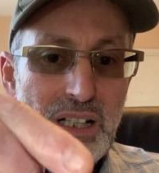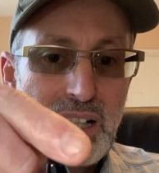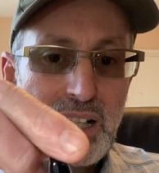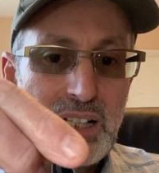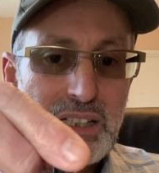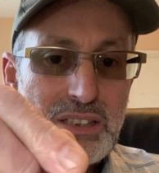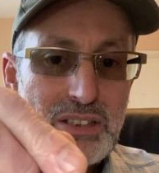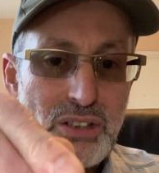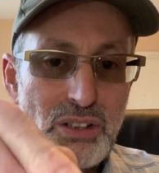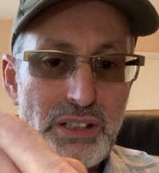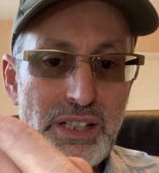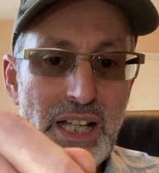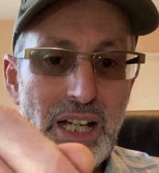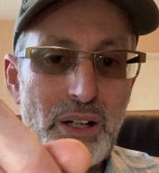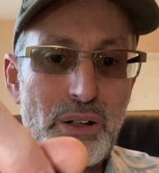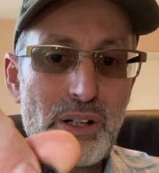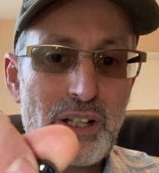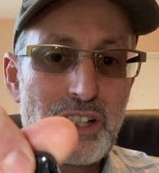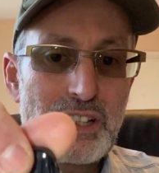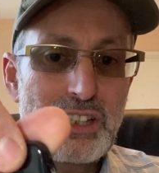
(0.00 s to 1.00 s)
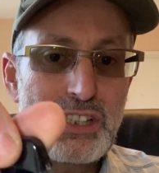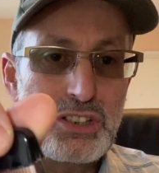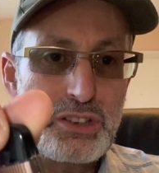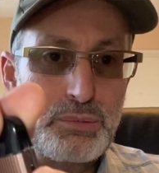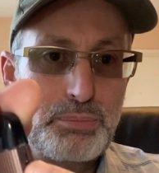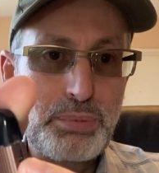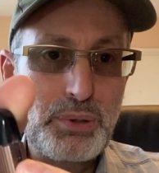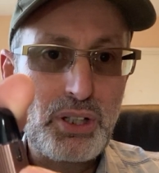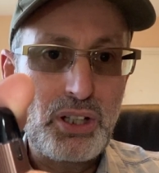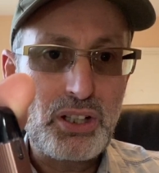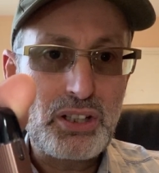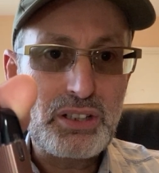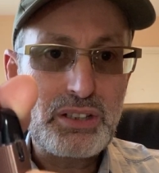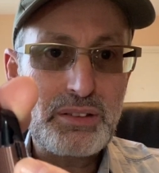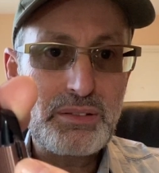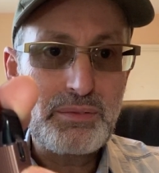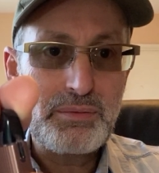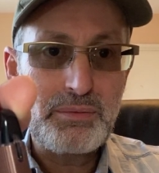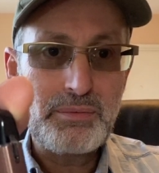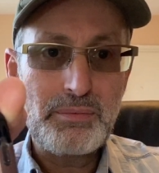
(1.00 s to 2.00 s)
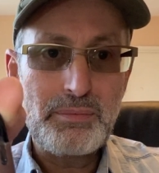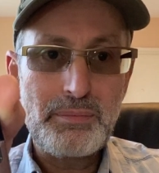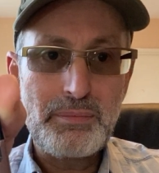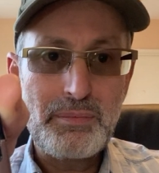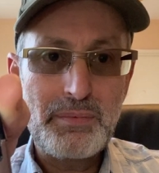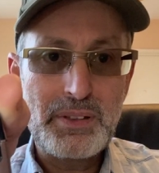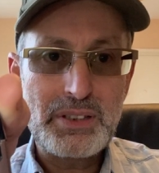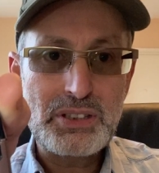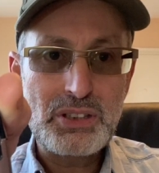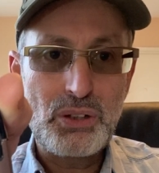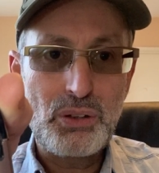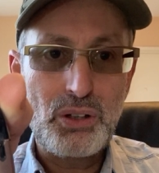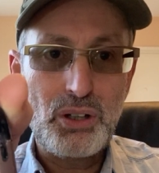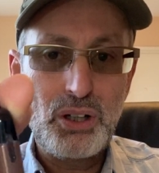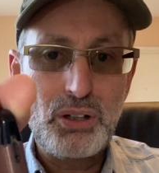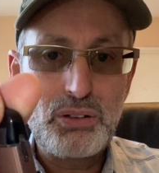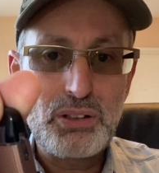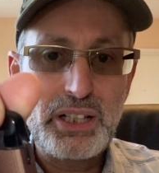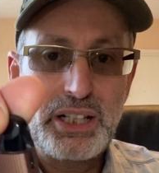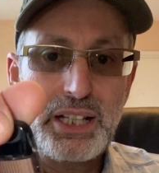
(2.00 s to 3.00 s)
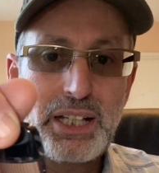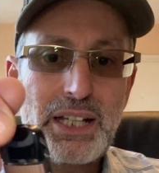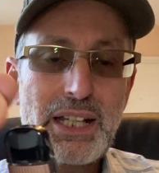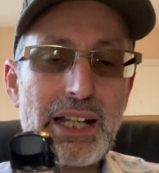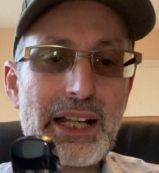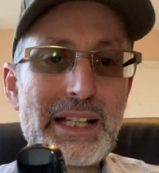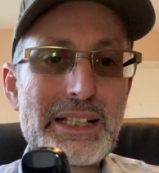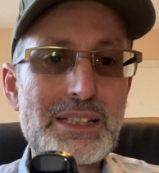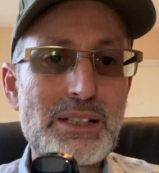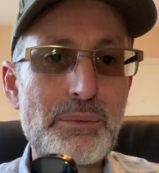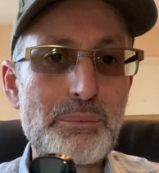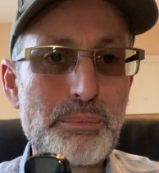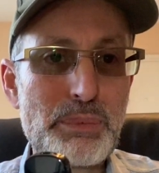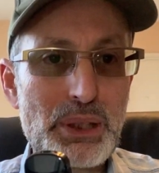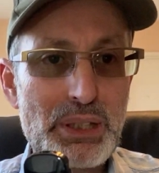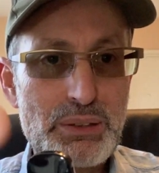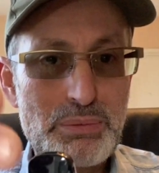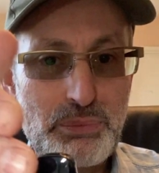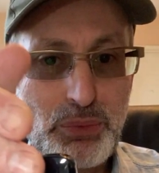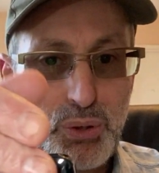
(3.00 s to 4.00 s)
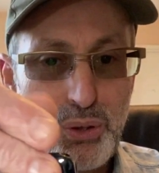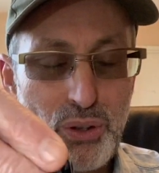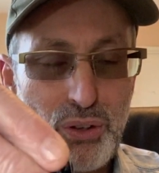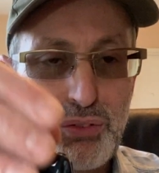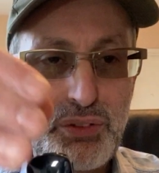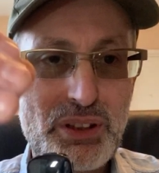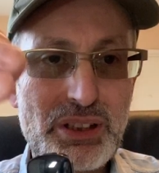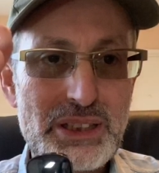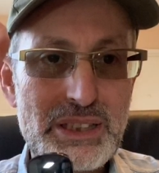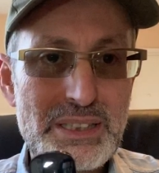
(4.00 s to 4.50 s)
so now it is blocked. There's no hole here. It's a bit more of a